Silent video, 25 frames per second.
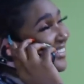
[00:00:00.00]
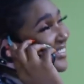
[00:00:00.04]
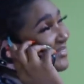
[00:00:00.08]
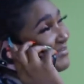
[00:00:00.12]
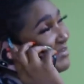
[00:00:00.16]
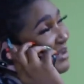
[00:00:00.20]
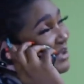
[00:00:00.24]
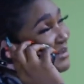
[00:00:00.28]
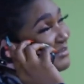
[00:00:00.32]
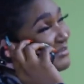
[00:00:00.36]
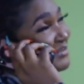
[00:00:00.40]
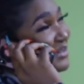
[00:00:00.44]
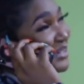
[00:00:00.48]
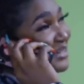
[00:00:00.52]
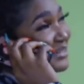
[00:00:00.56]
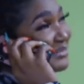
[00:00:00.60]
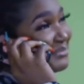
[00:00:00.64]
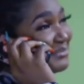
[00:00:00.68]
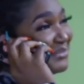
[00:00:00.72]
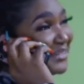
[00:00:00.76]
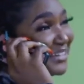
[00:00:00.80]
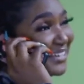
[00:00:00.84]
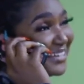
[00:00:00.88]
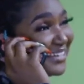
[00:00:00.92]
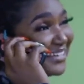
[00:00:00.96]
My
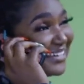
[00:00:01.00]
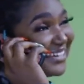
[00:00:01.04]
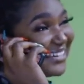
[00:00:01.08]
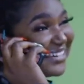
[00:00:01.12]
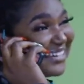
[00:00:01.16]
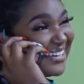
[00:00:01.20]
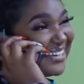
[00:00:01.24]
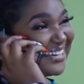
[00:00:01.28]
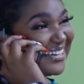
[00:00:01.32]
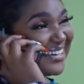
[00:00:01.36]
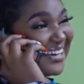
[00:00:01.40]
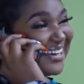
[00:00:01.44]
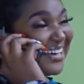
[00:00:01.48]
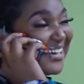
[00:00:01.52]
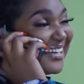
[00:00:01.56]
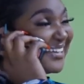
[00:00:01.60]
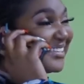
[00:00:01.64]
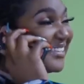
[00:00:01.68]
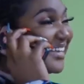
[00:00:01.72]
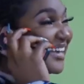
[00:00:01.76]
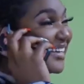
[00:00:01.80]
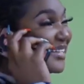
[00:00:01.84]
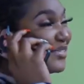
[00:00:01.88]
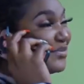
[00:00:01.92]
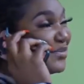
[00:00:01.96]
baby.
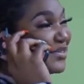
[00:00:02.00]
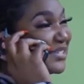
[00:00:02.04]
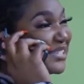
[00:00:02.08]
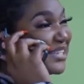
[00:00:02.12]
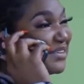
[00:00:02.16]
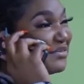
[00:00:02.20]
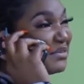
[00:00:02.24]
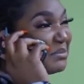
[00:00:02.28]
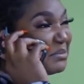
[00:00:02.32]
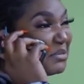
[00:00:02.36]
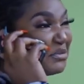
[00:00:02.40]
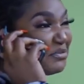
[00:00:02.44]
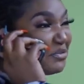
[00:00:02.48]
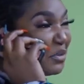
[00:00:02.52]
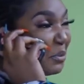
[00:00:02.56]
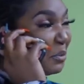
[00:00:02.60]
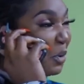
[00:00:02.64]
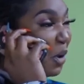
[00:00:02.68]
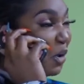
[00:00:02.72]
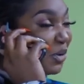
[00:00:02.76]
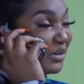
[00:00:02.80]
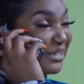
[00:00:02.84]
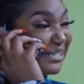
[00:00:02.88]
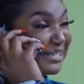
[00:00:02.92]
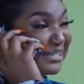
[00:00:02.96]
Thanks for saving me from
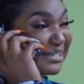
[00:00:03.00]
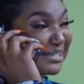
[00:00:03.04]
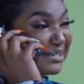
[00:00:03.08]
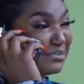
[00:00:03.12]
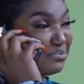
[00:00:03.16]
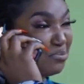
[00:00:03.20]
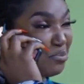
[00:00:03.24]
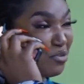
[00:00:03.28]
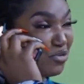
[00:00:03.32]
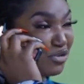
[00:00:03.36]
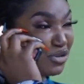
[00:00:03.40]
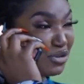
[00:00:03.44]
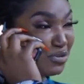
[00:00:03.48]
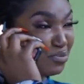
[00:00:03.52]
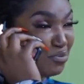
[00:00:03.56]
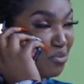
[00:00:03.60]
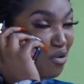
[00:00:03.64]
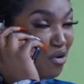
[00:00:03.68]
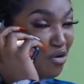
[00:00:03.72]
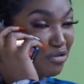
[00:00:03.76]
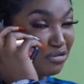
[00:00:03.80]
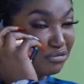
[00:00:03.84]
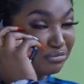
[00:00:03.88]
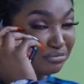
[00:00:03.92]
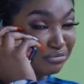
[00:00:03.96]
all these
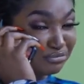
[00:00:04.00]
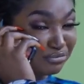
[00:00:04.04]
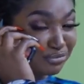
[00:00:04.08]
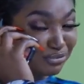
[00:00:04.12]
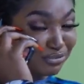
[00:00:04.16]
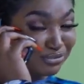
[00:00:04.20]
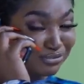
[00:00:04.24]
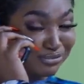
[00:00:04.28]
small